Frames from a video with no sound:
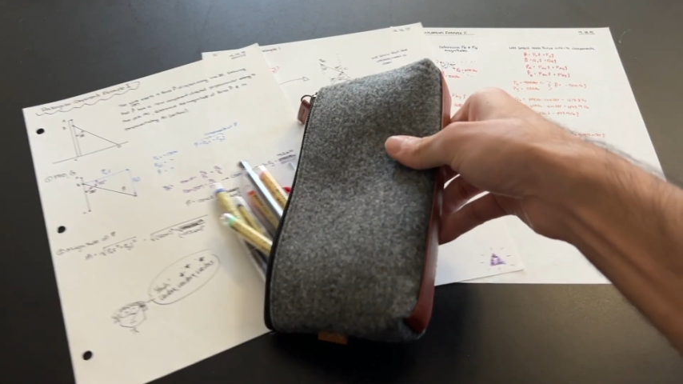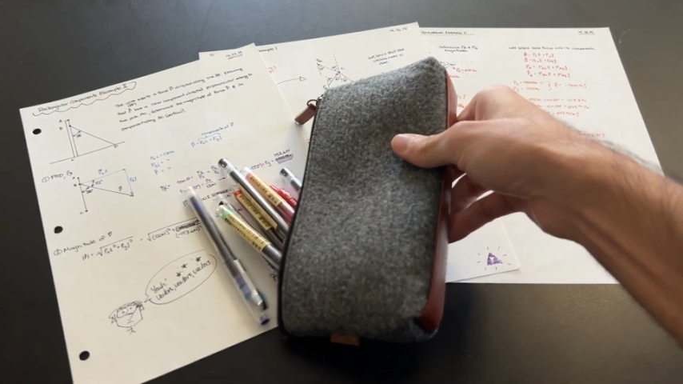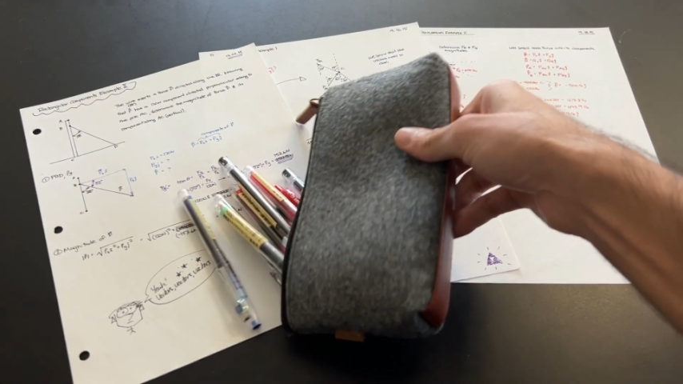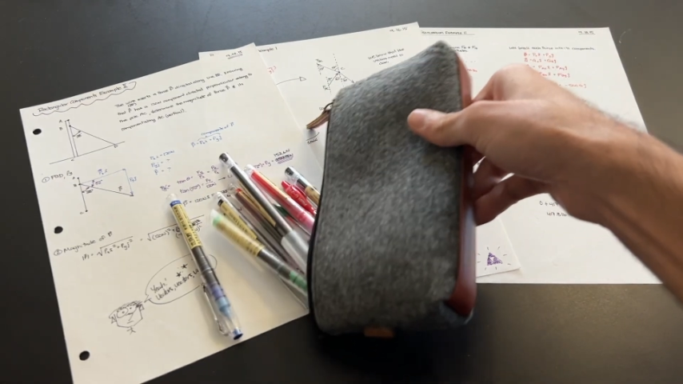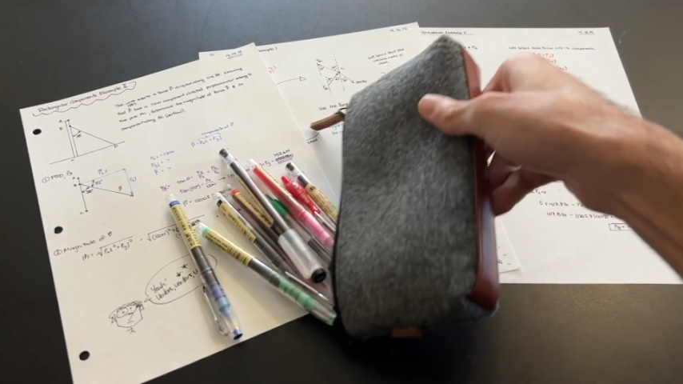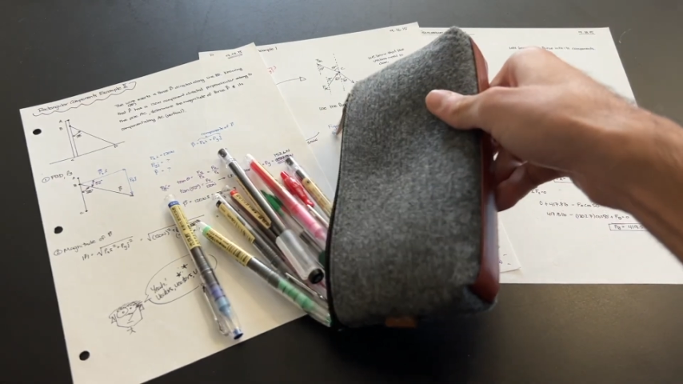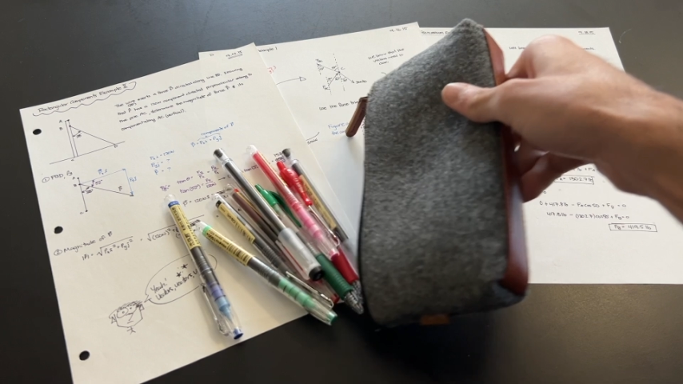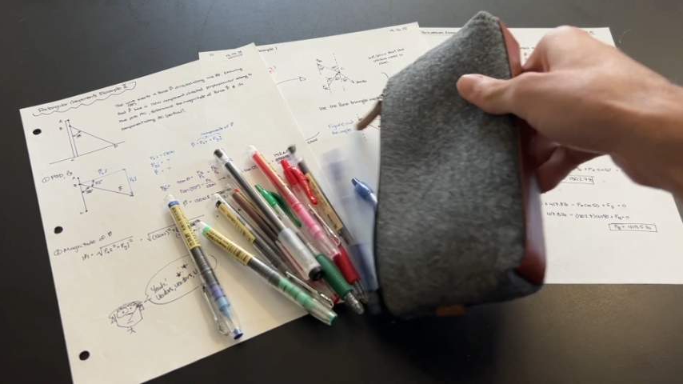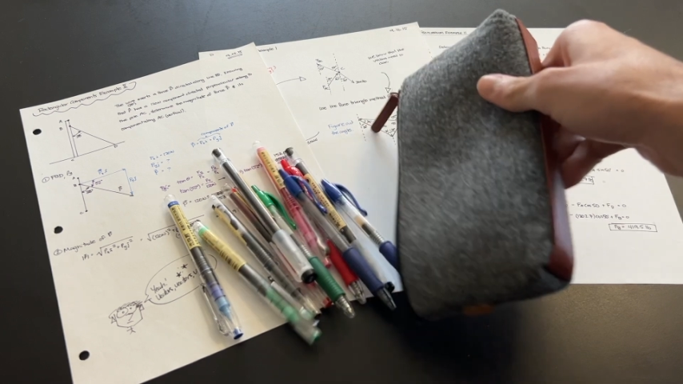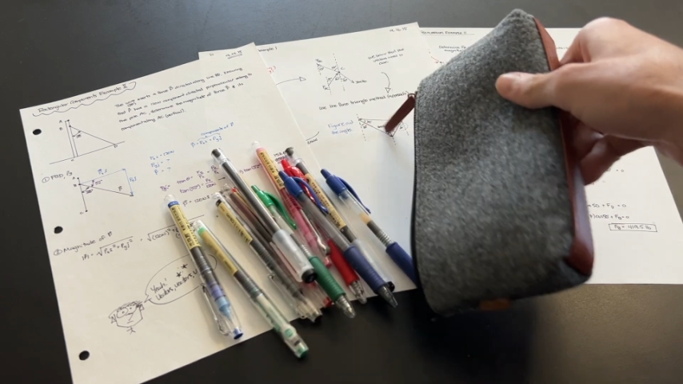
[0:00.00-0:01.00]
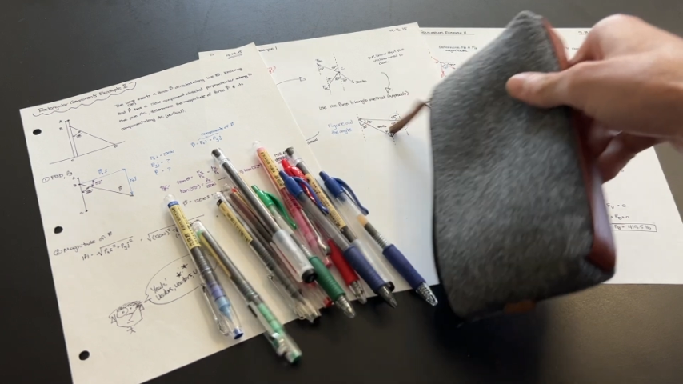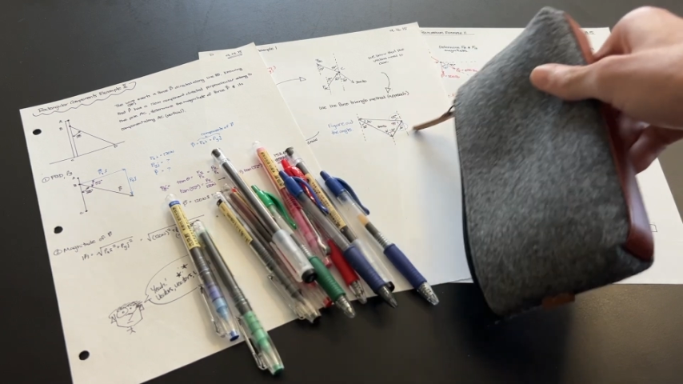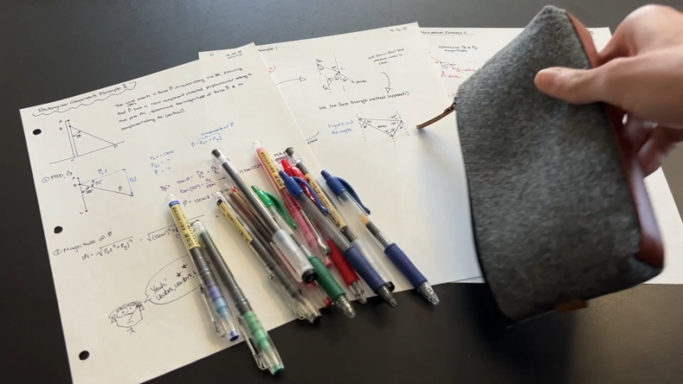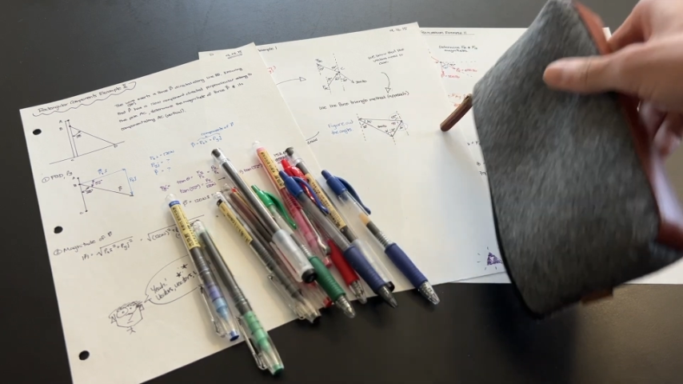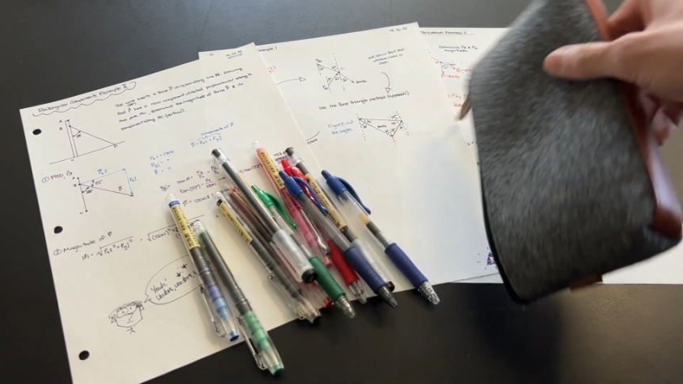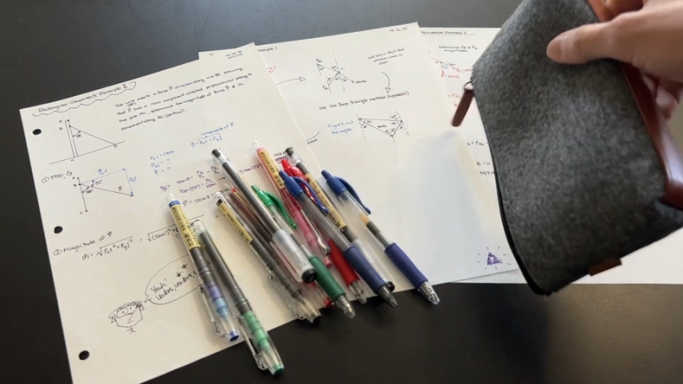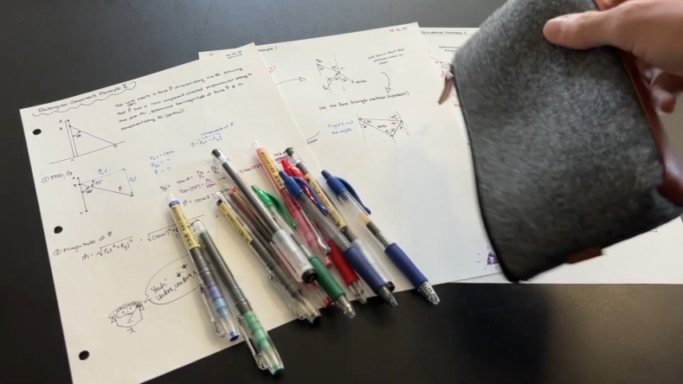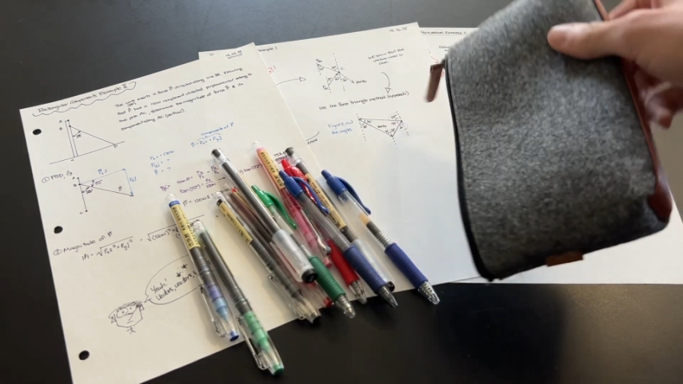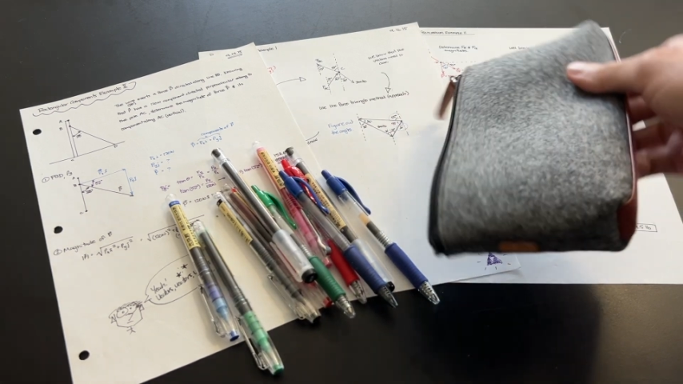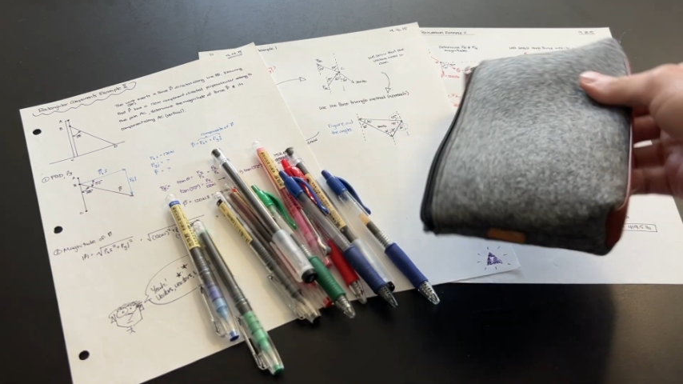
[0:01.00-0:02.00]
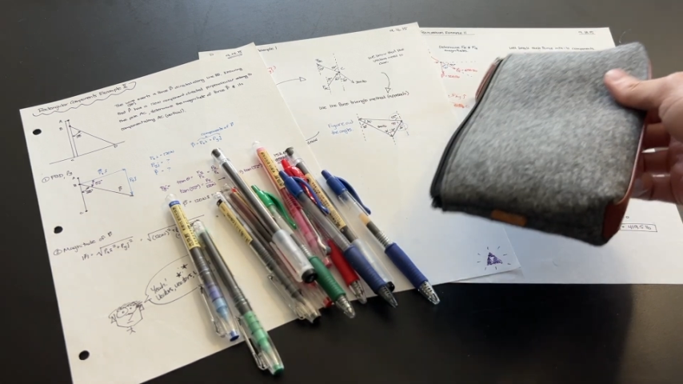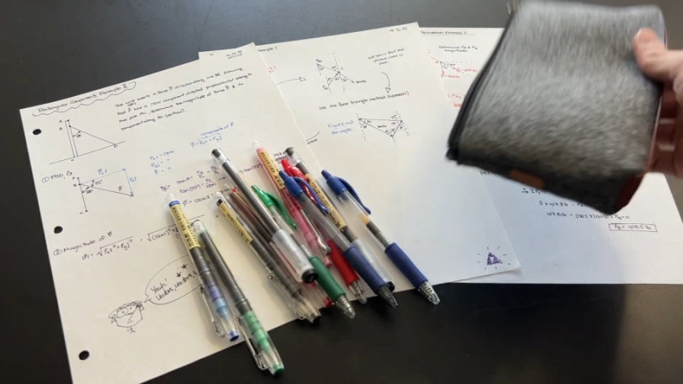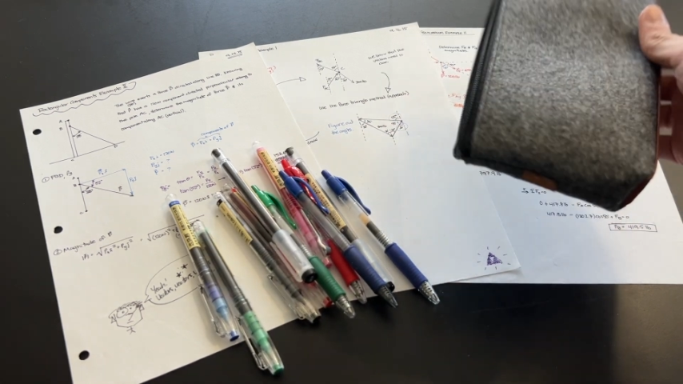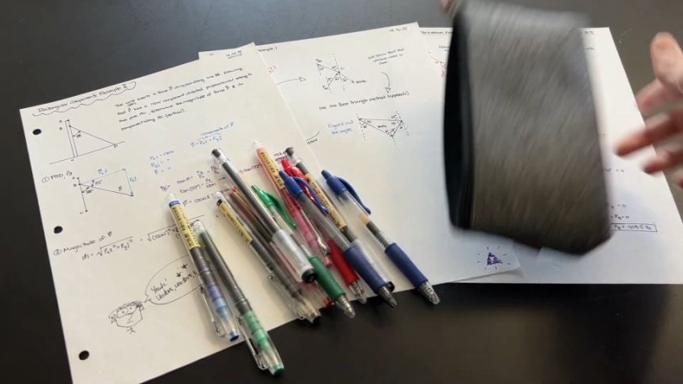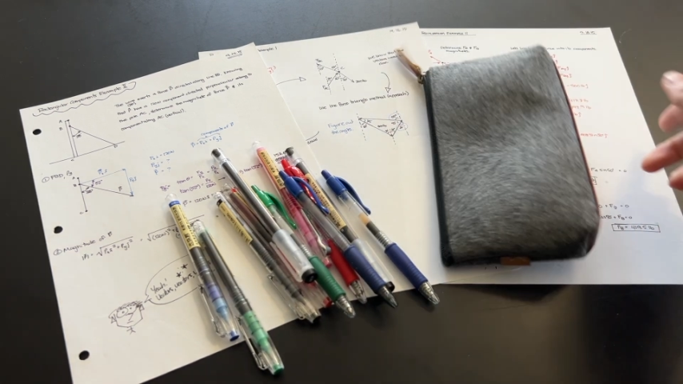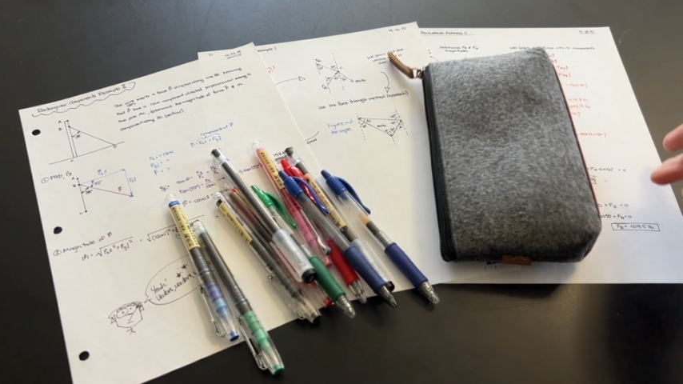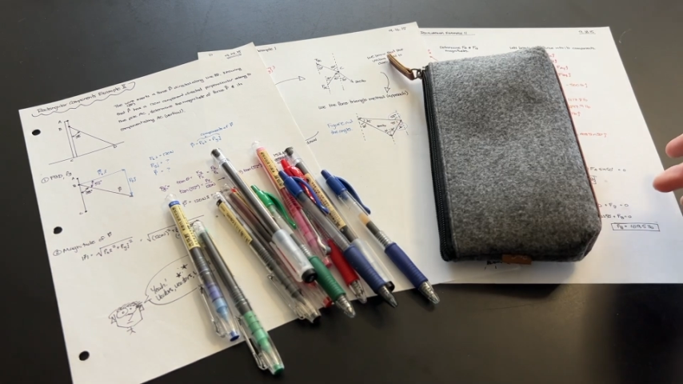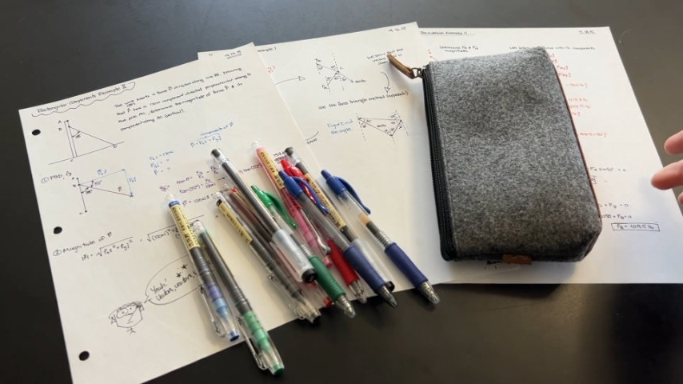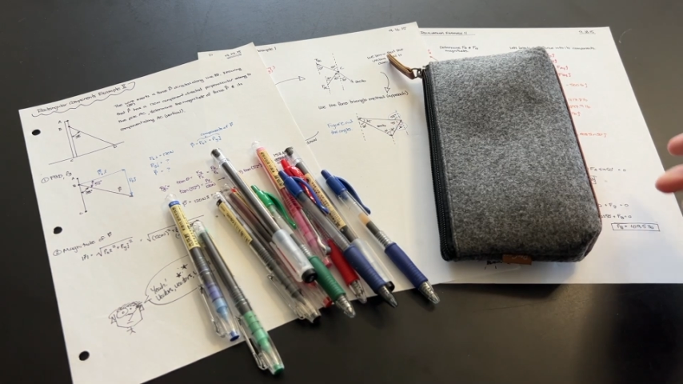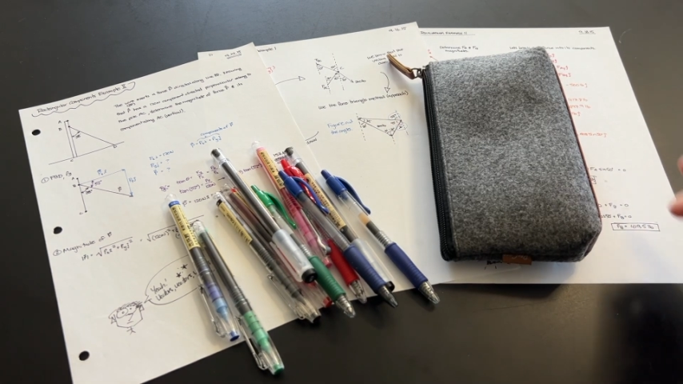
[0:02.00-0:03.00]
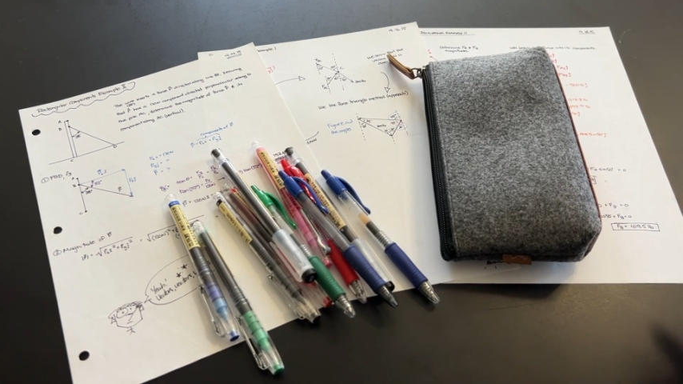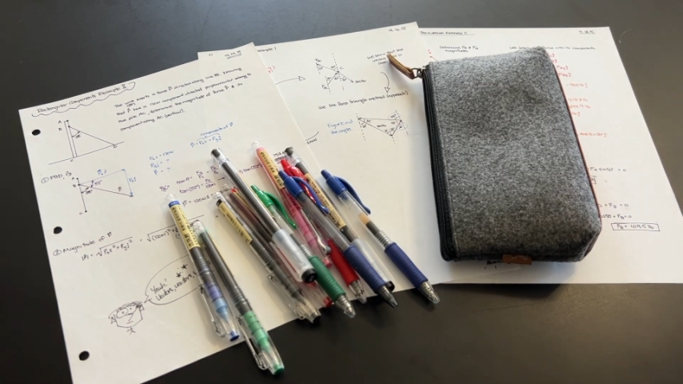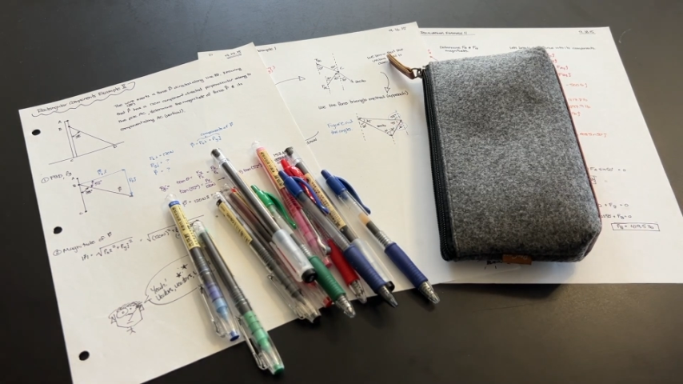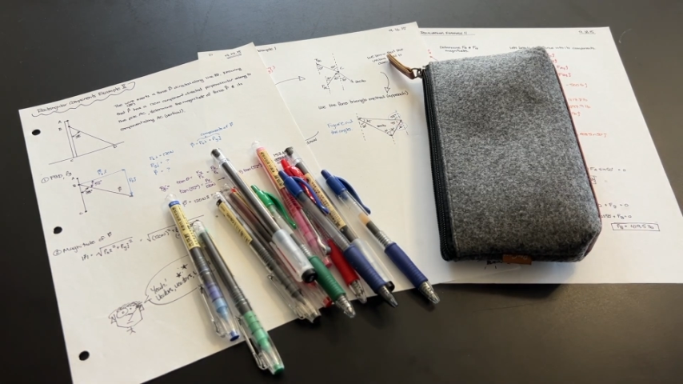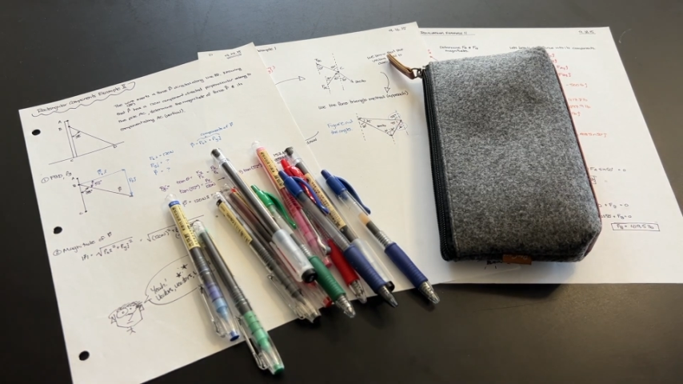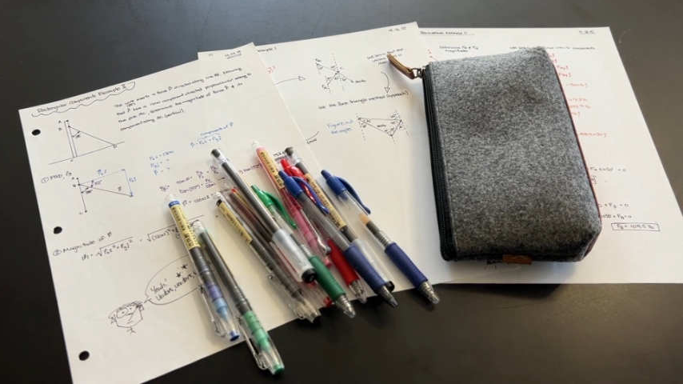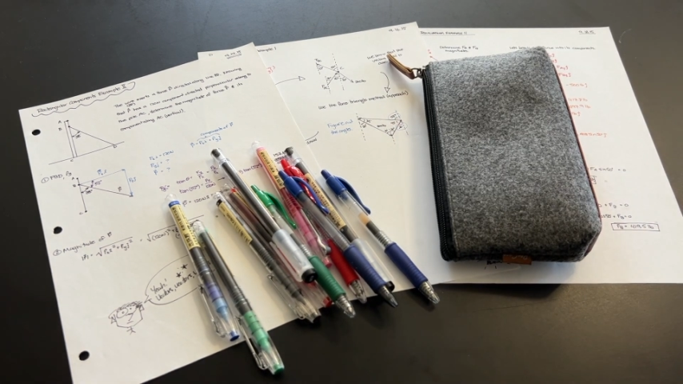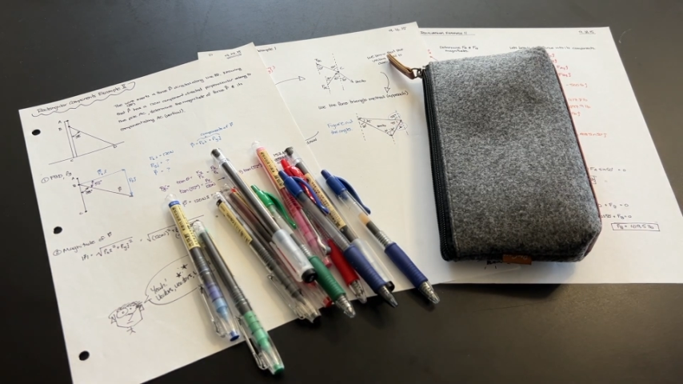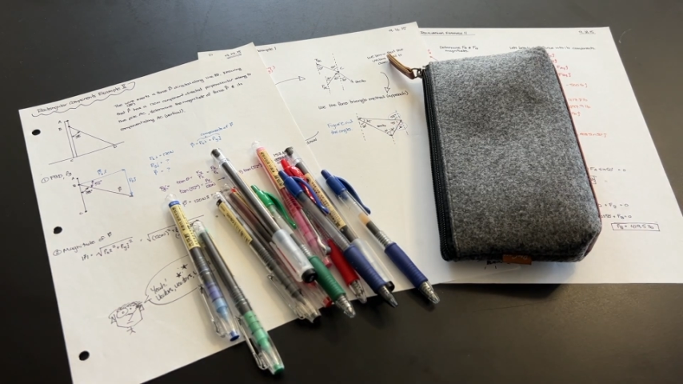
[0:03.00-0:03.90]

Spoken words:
No face is visible, so there are no lips to read.